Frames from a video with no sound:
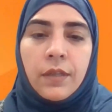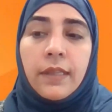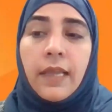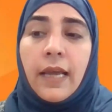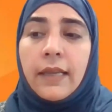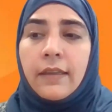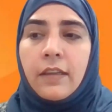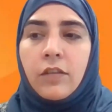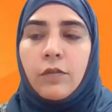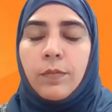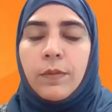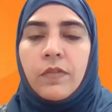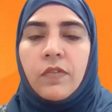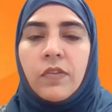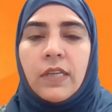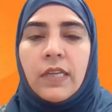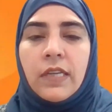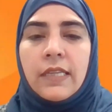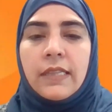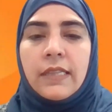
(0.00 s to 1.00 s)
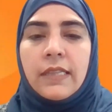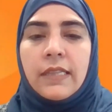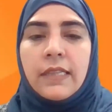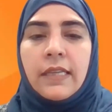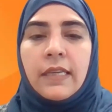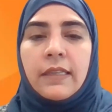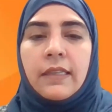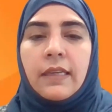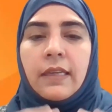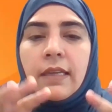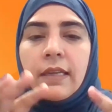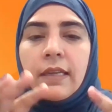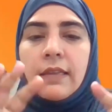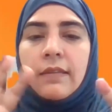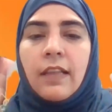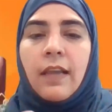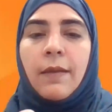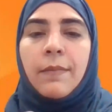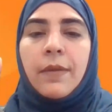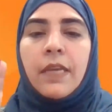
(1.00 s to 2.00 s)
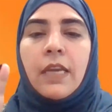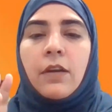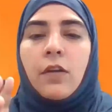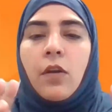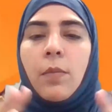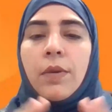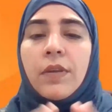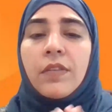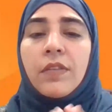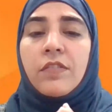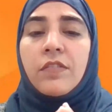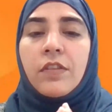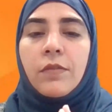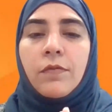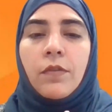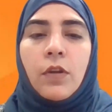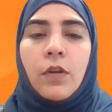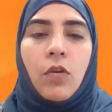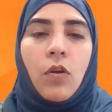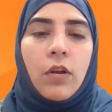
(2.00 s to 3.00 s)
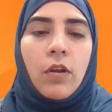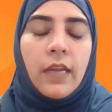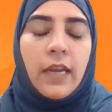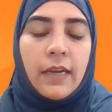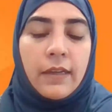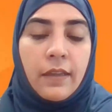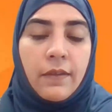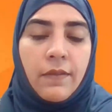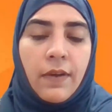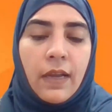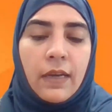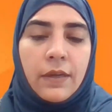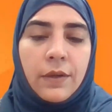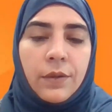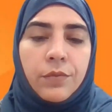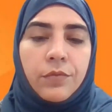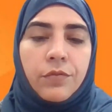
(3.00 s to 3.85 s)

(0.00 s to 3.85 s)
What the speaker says: that is basically that the Islamic economic system will not add the value.